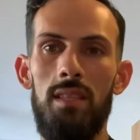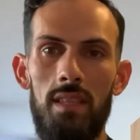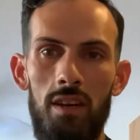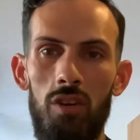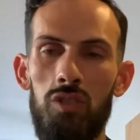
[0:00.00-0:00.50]

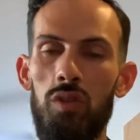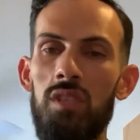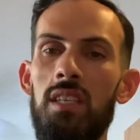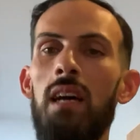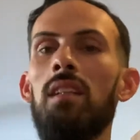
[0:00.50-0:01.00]
they're also
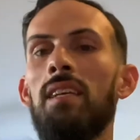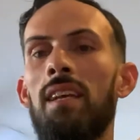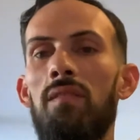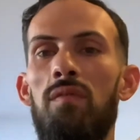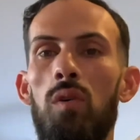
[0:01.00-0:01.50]
selling
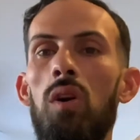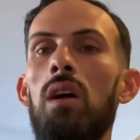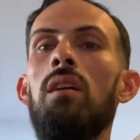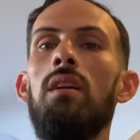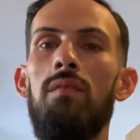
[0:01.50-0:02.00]
it for
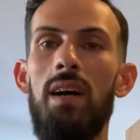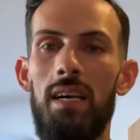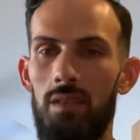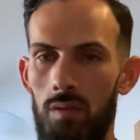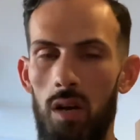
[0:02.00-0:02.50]

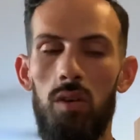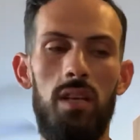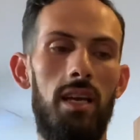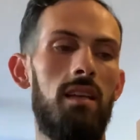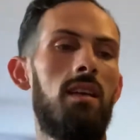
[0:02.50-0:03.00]
value.
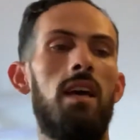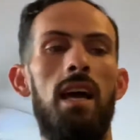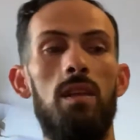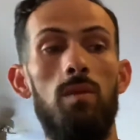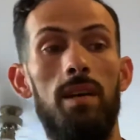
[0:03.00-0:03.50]
Okay,
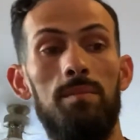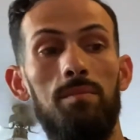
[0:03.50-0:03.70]
anyway,